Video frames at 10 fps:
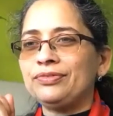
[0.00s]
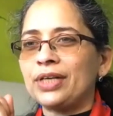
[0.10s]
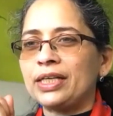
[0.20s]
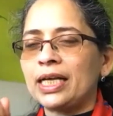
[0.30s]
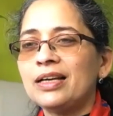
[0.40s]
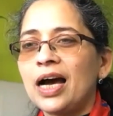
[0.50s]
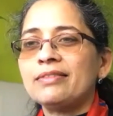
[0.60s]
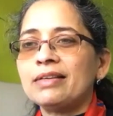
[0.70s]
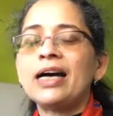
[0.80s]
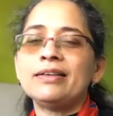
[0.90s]
And
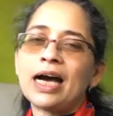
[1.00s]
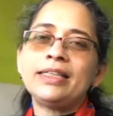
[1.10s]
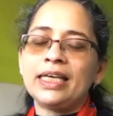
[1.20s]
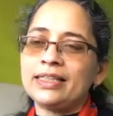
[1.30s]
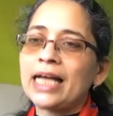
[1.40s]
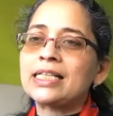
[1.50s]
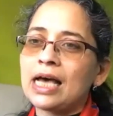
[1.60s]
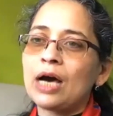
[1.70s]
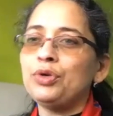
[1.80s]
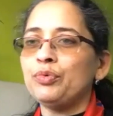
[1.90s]
I think that's
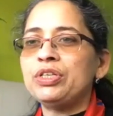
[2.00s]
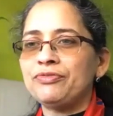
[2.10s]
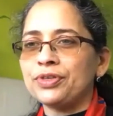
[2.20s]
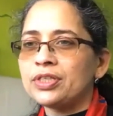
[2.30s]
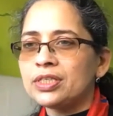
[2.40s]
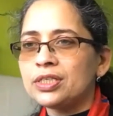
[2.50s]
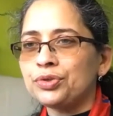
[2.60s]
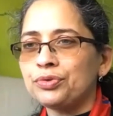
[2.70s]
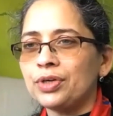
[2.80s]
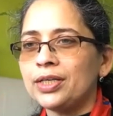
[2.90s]
how you were different
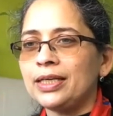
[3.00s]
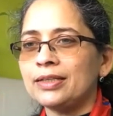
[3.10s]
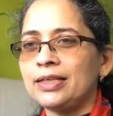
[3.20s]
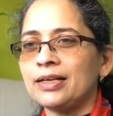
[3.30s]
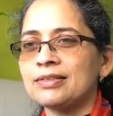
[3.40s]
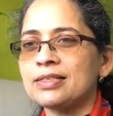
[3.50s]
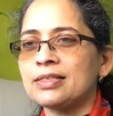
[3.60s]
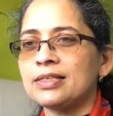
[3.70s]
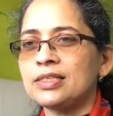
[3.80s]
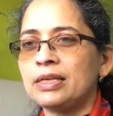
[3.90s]
to the other
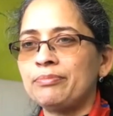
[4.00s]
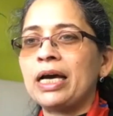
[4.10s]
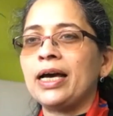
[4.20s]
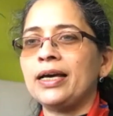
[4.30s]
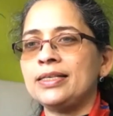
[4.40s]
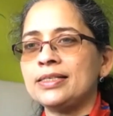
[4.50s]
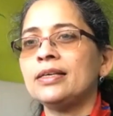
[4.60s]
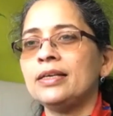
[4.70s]
youngsters in my eyes.